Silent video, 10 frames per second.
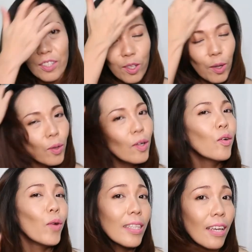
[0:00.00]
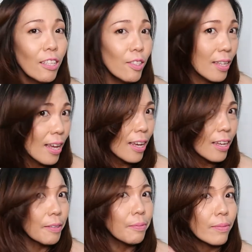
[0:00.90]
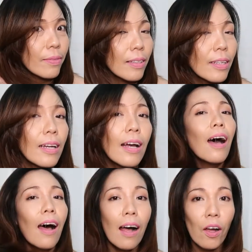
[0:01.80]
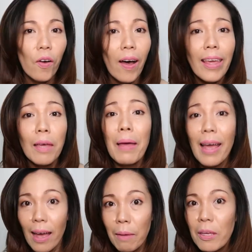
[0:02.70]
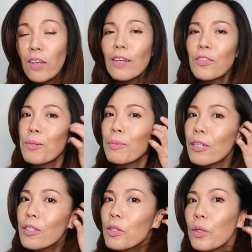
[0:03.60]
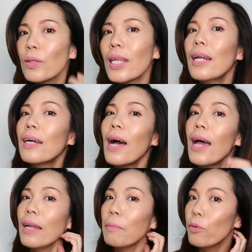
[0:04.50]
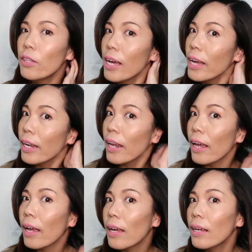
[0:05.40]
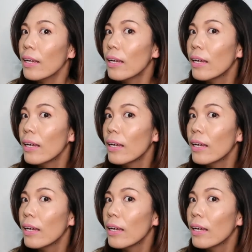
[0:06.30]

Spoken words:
So, what can you say? Ako, I am a happy customer. So, talagang alambot nga niya.